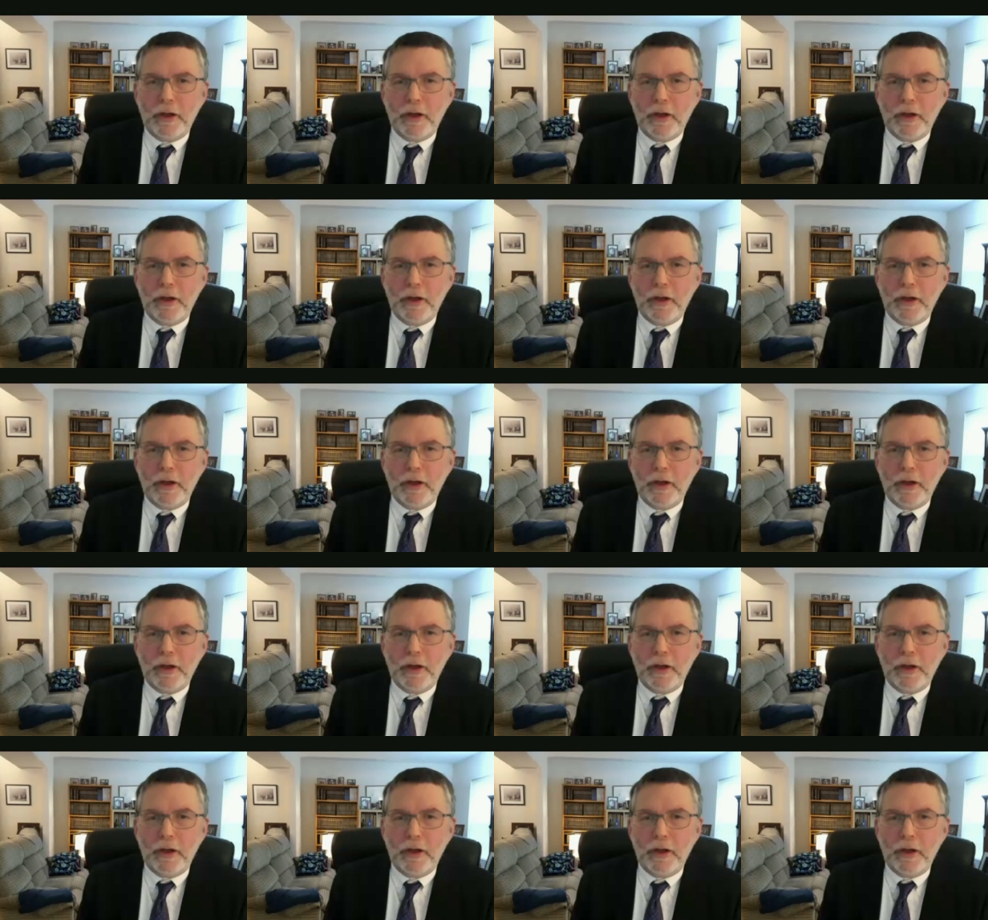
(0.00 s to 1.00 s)
up with you
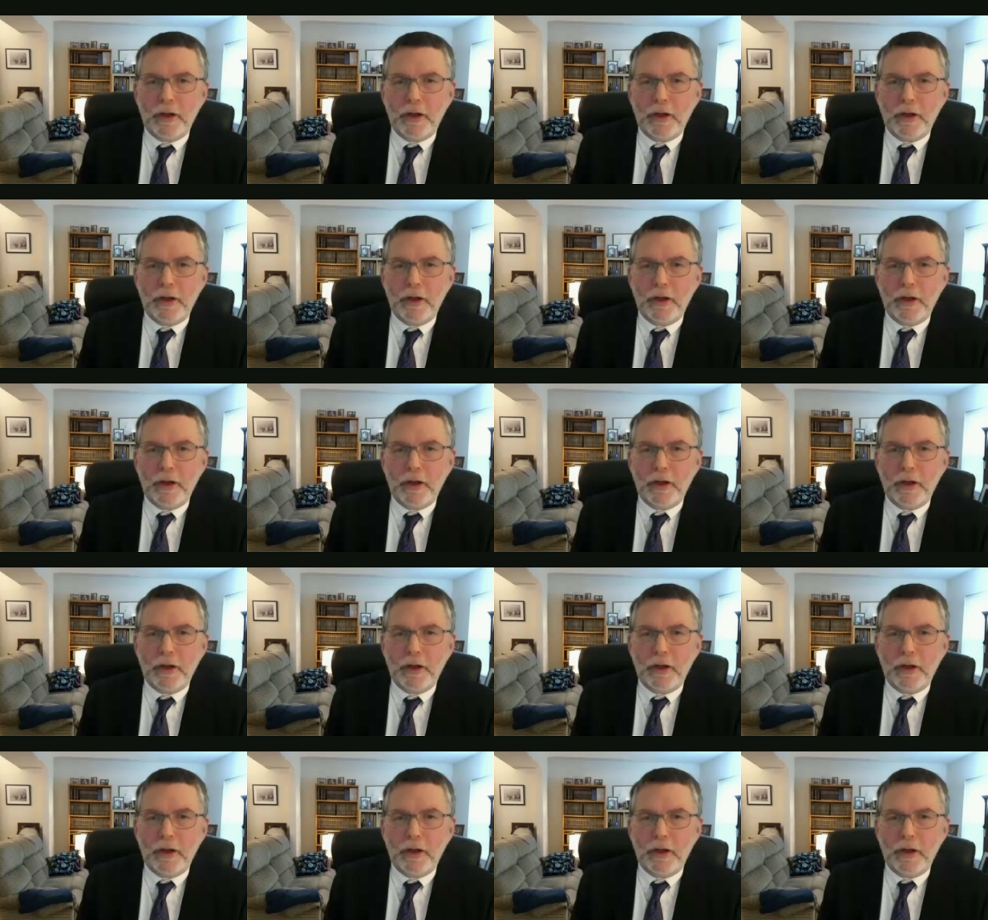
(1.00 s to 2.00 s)
because I don't know the
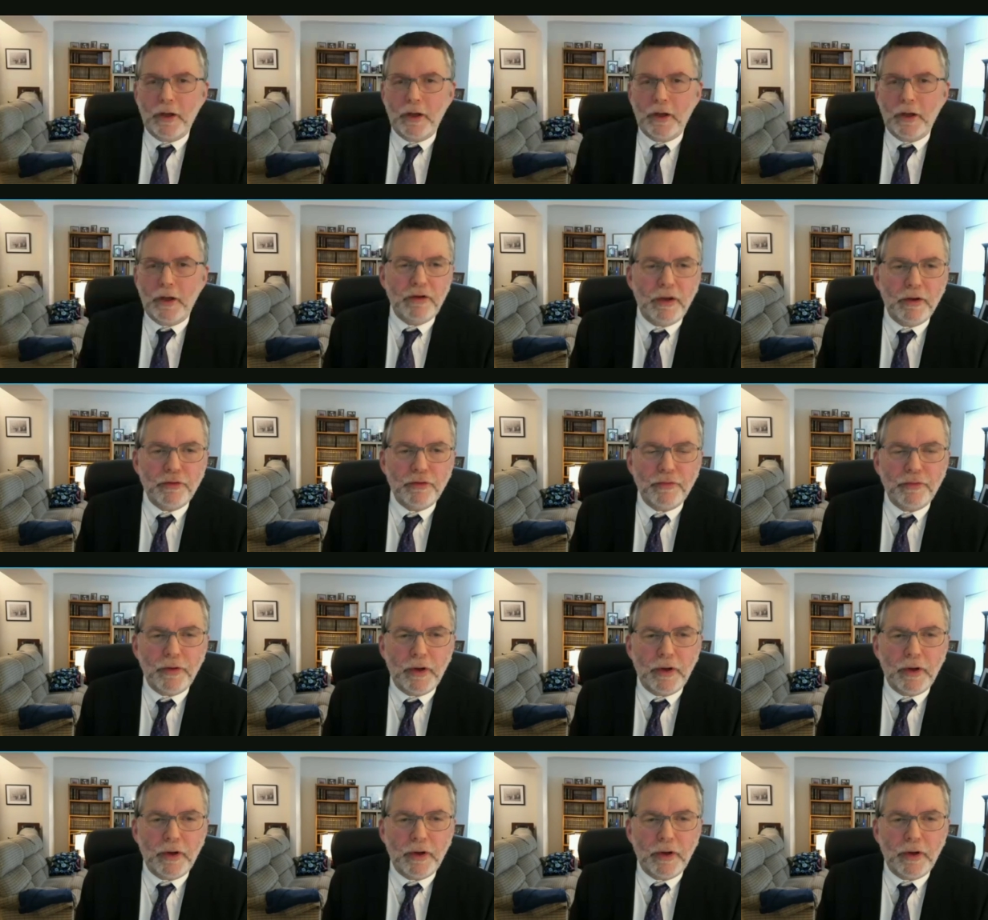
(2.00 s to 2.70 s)
exact details of